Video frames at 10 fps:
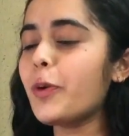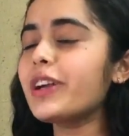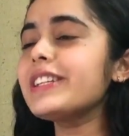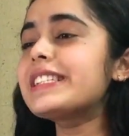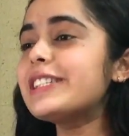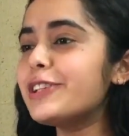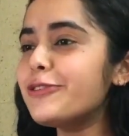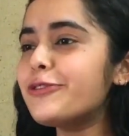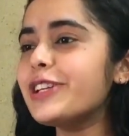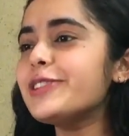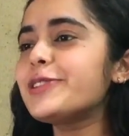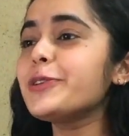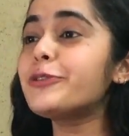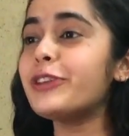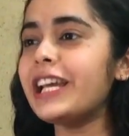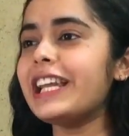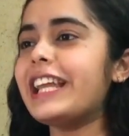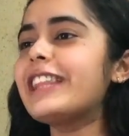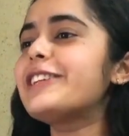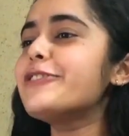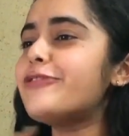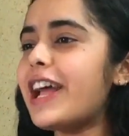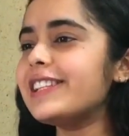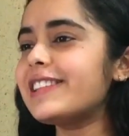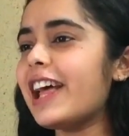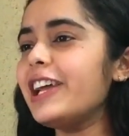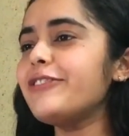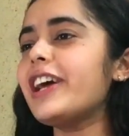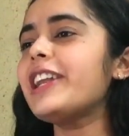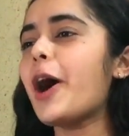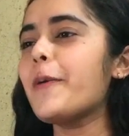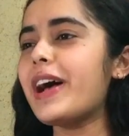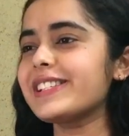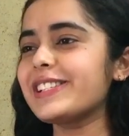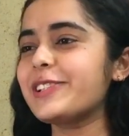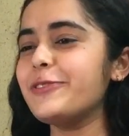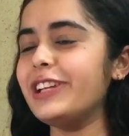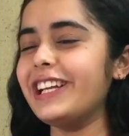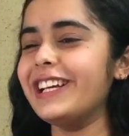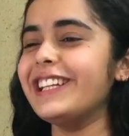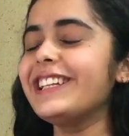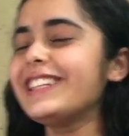what is the difference you feel in the defense life and now as a civilian?